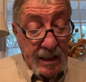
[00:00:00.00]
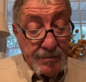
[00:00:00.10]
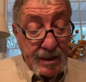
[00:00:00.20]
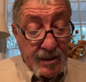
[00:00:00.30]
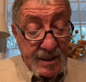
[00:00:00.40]

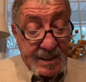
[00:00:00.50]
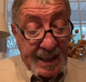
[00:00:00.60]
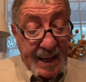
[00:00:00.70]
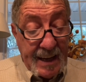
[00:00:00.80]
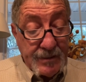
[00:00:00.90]
because
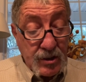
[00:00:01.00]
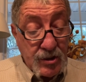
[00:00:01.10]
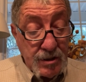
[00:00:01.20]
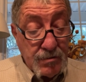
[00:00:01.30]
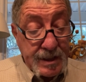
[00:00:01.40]
they have a
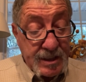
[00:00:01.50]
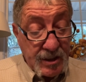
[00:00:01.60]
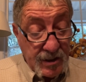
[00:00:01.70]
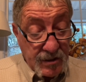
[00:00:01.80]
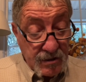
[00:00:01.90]
good
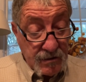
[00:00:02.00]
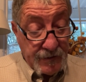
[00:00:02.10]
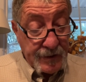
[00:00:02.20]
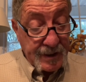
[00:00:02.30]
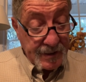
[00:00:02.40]
return
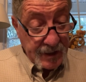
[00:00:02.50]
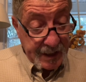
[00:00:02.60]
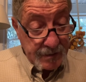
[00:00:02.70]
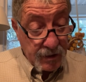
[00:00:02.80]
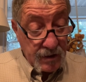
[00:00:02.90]
for their
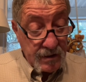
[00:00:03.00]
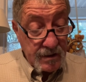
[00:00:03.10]
labor.